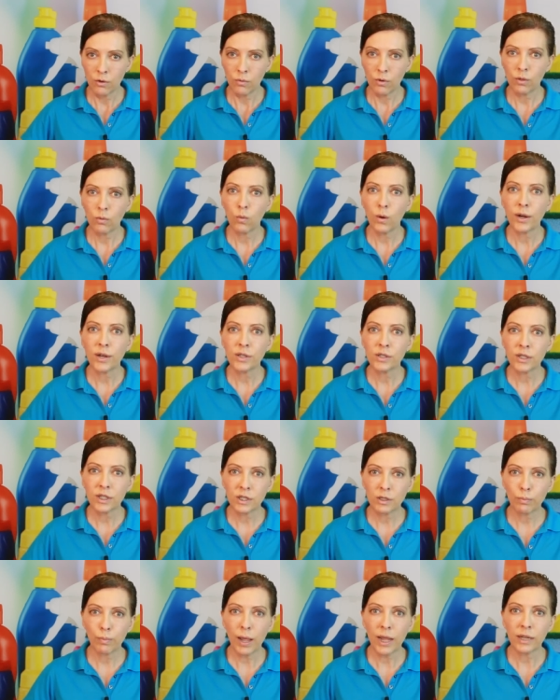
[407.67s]
with what is
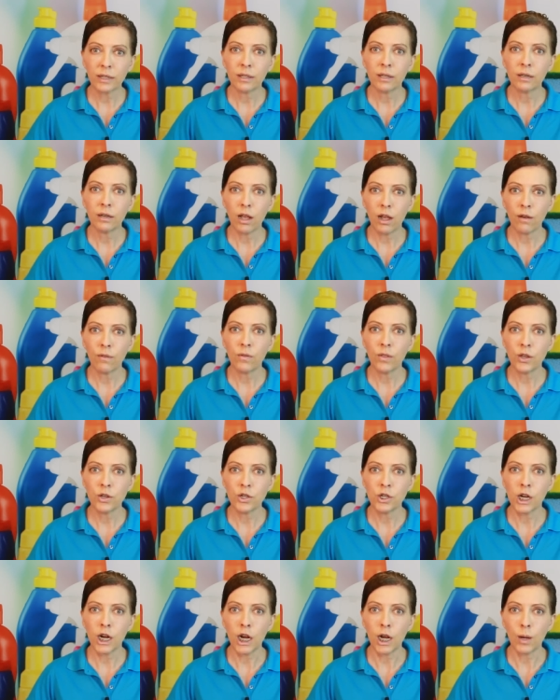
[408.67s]
expected of the
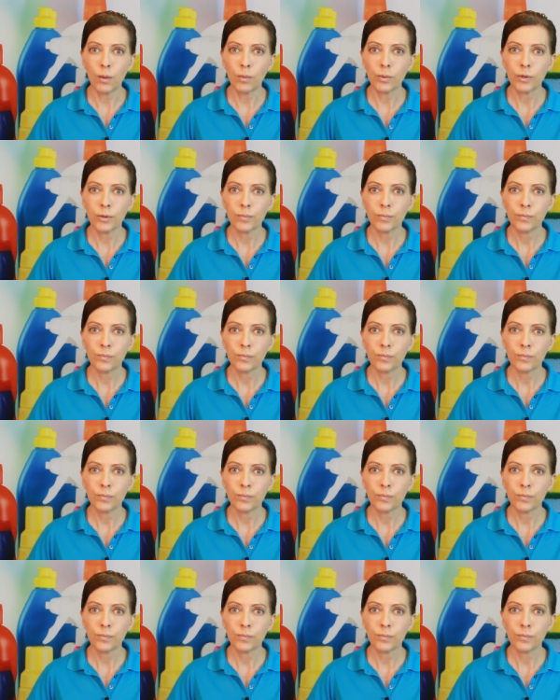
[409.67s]
job.